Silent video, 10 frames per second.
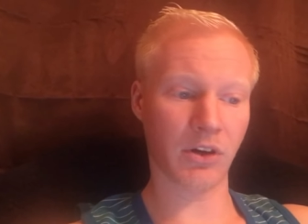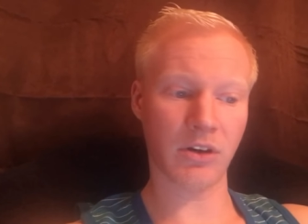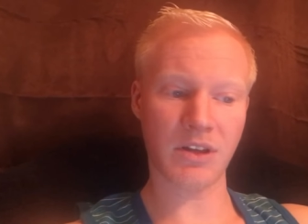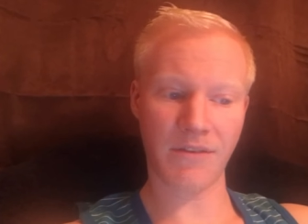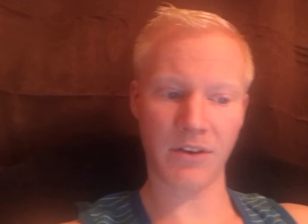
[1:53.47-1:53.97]
there are
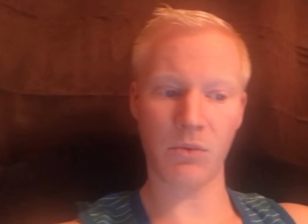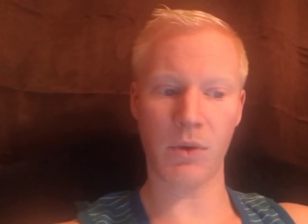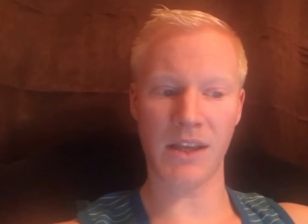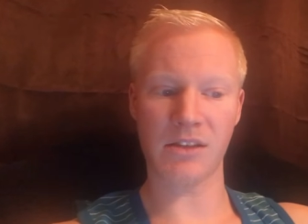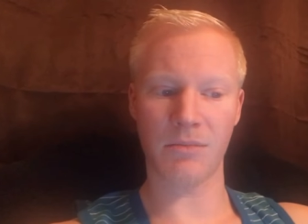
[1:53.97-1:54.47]
definite
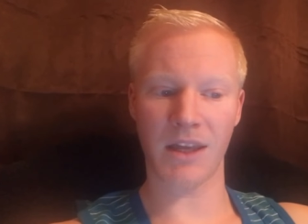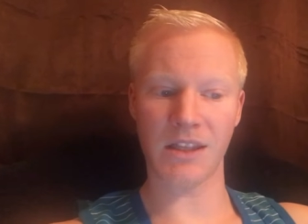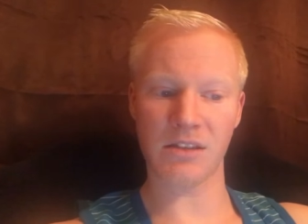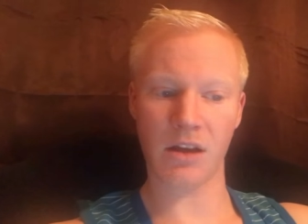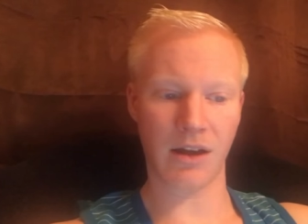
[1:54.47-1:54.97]
ways to make
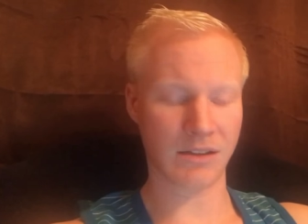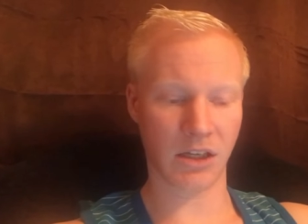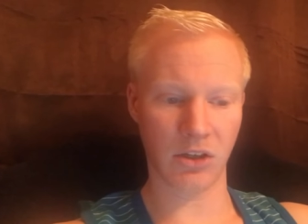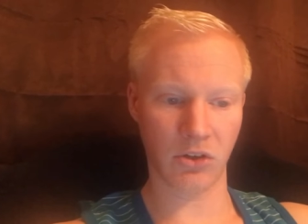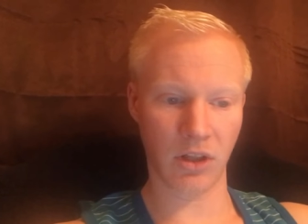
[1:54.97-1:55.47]
this
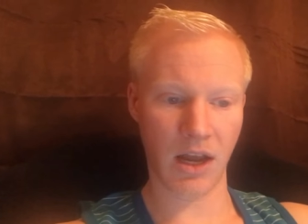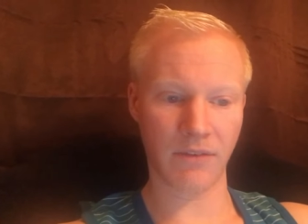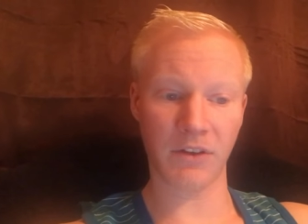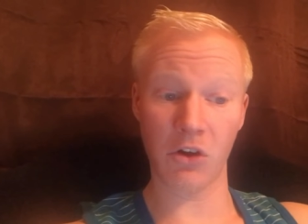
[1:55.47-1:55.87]
toxic in your life,